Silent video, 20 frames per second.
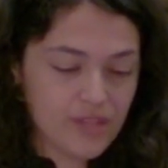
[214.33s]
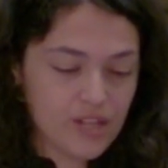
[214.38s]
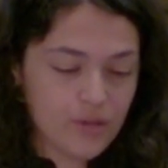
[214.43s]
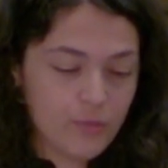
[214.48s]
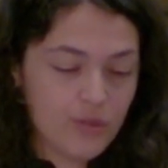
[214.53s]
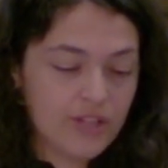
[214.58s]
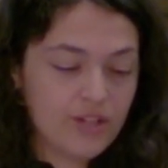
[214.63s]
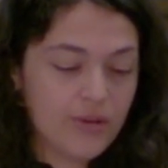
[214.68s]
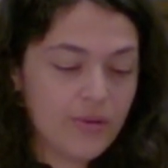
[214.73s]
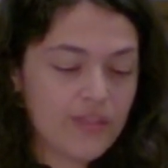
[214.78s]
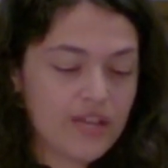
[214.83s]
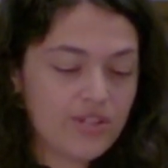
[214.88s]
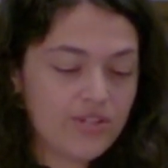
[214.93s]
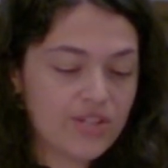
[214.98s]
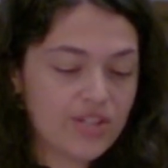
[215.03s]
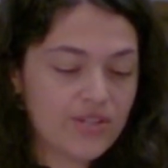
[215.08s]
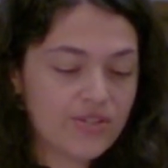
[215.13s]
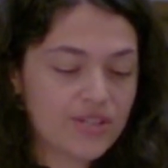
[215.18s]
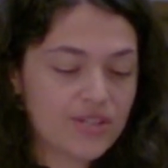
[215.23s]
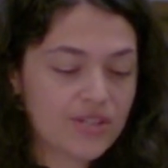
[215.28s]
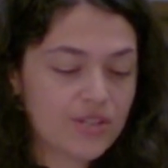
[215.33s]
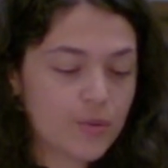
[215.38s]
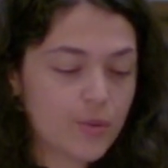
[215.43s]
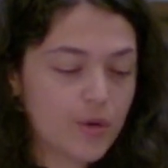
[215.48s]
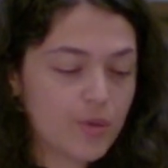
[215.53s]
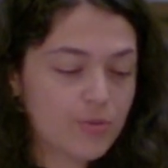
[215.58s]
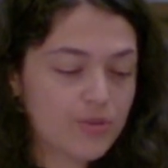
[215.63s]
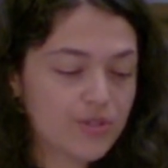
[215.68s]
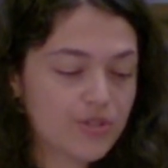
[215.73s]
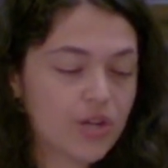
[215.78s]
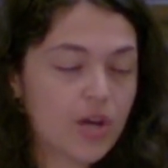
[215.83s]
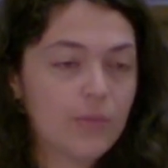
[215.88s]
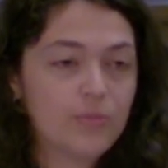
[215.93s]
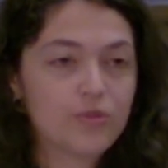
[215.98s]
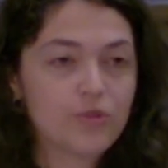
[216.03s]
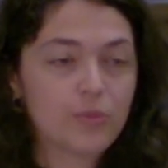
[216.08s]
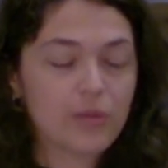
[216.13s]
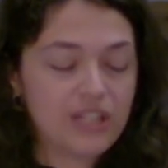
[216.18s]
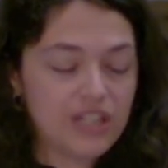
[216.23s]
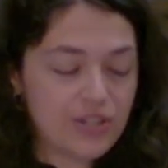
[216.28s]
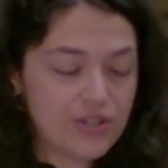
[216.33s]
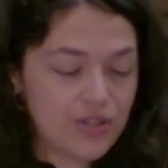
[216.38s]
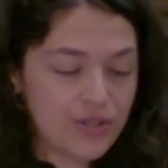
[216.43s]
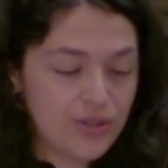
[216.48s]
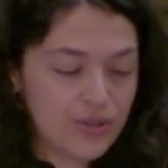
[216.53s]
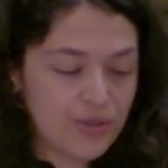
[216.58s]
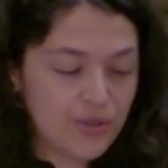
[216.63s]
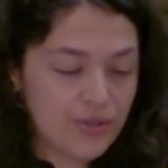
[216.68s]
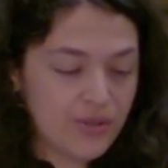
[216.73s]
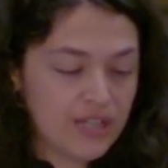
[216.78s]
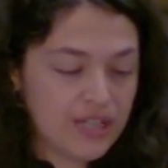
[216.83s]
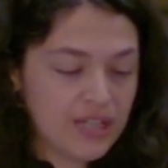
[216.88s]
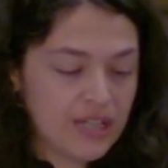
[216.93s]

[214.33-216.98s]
We know that Jesus quotes Psalm 22,